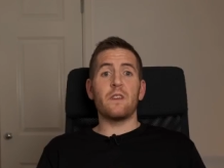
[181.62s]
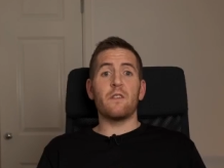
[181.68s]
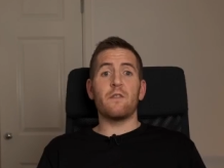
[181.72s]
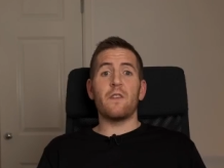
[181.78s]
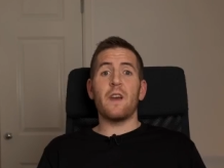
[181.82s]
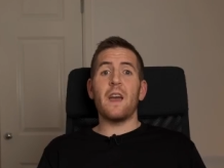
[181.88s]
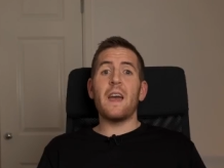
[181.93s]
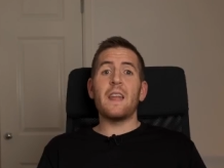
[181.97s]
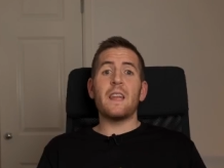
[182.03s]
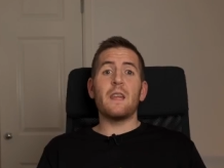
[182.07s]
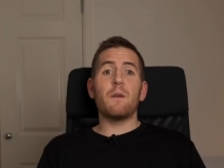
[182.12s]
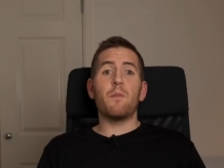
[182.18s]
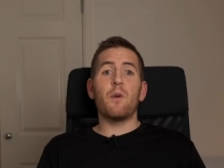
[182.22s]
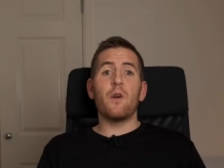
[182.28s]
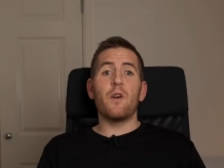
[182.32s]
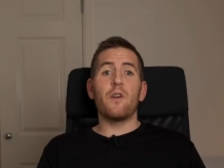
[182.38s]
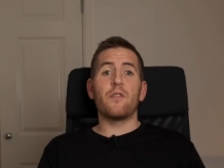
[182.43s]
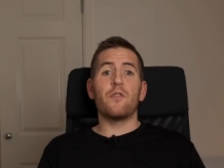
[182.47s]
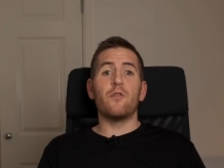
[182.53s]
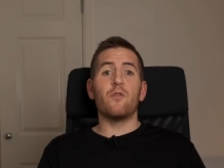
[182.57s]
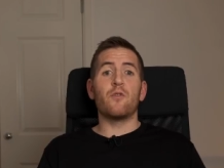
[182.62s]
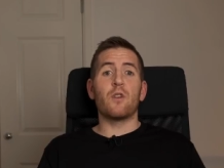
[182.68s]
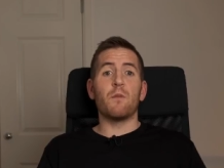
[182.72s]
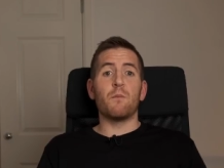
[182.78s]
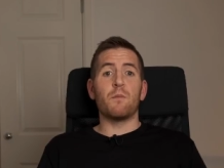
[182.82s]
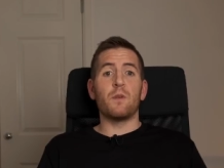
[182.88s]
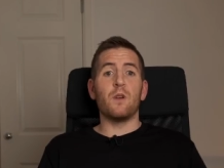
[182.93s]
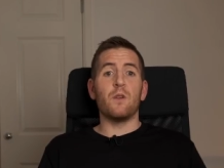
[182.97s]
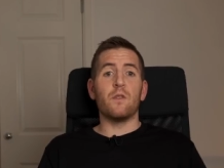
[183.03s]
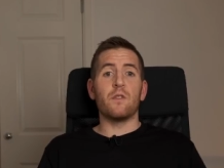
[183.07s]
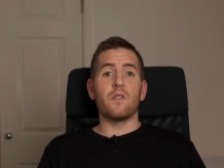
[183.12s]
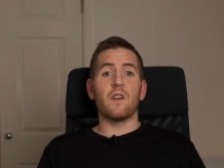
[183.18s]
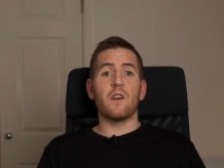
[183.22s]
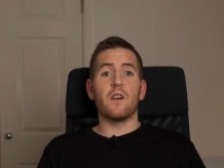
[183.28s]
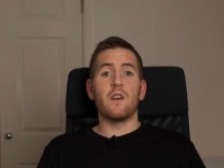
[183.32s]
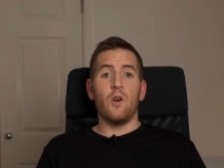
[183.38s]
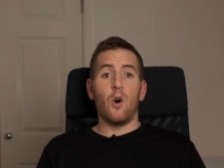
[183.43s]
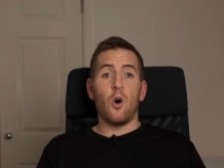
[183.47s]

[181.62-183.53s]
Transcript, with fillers: of any personal computer.